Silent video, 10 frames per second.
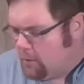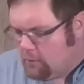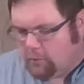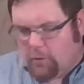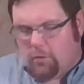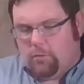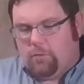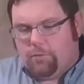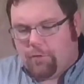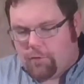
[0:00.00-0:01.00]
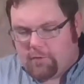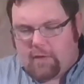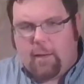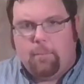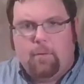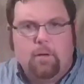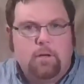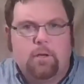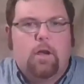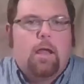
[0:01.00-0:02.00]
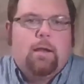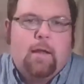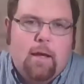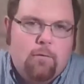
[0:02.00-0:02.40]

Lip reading: So first step, in